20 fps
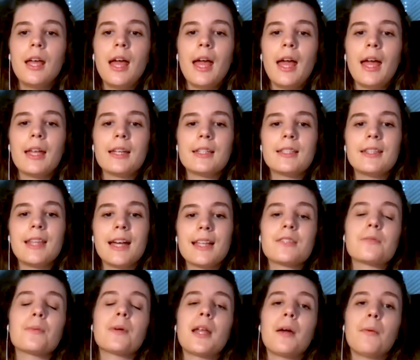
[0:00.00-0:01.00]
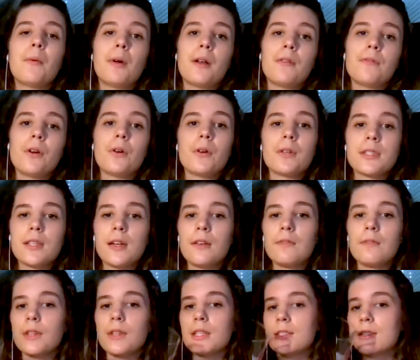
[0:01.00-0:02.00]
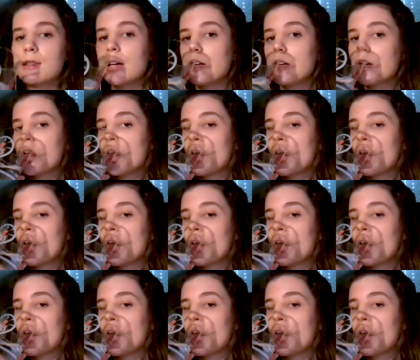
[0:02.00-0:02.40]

And that's what I want to focus on for this talk.